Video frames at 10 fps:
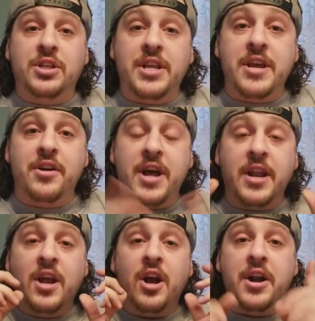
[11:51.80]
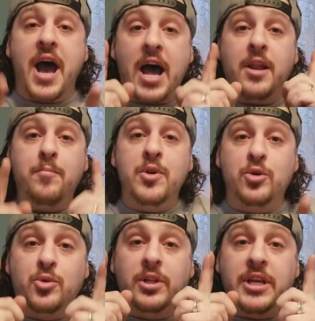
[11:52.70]
and the internet are not
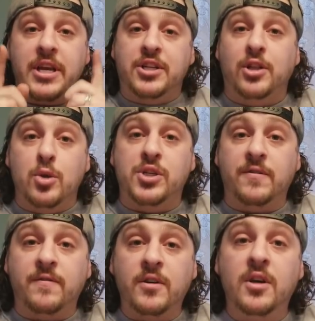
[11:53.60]
mutually exclusive.